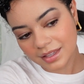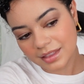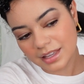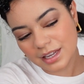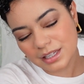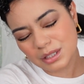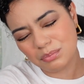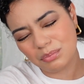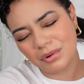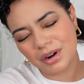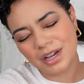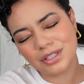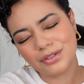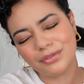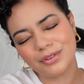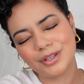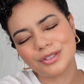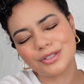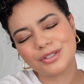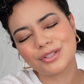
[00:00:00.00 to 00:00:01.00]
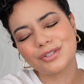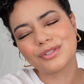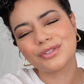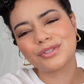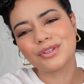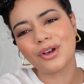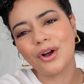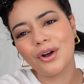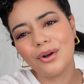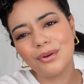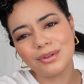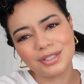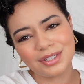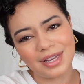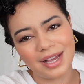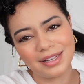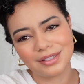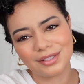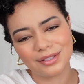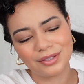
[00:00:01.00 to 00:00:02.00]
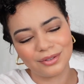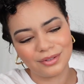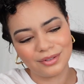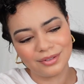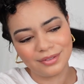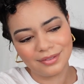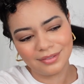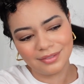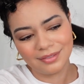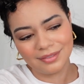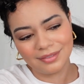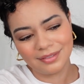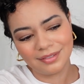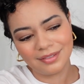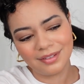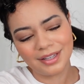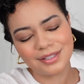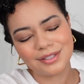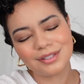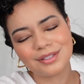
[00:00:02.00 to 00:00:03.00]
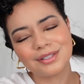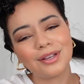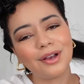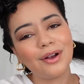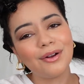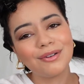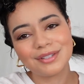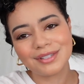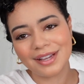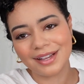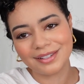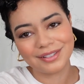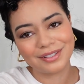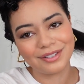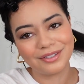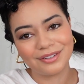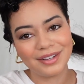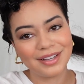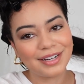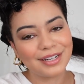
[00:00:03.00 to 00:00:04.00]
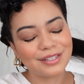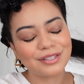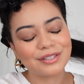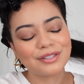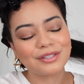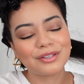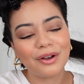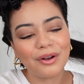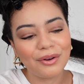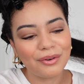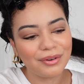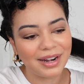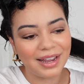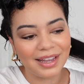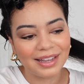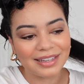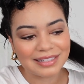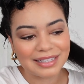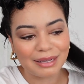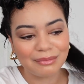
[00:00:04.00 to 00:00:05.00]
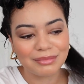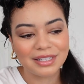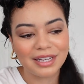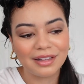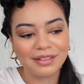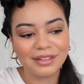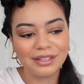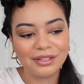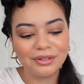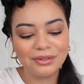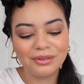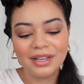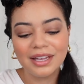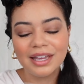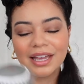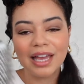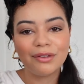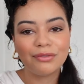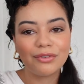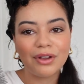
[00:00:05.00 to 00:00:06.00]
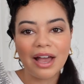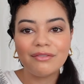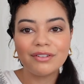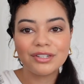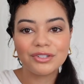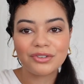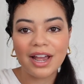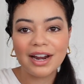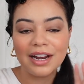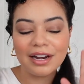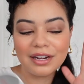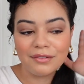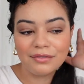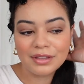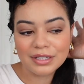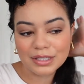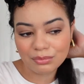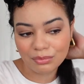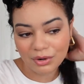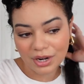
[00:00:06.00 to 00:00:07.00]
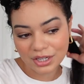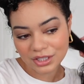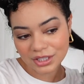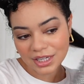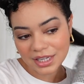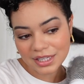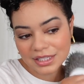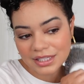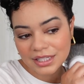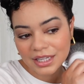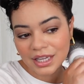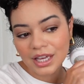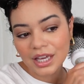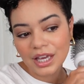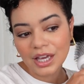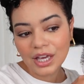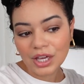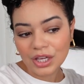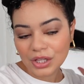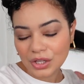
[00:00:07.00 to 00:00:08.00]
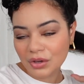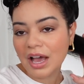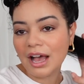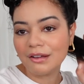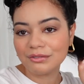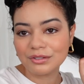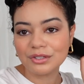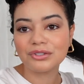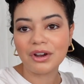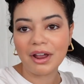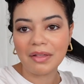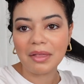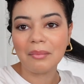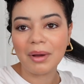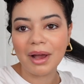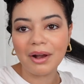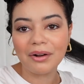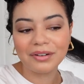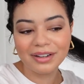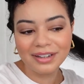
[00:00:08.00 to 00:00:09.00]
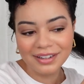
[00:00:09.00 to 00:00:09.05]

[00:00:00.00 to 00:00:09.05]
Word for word: This brush feels so gentle, so gentle. It is so nice, I'm telling you. If you haven't tried any of these brushes, you have to try them out.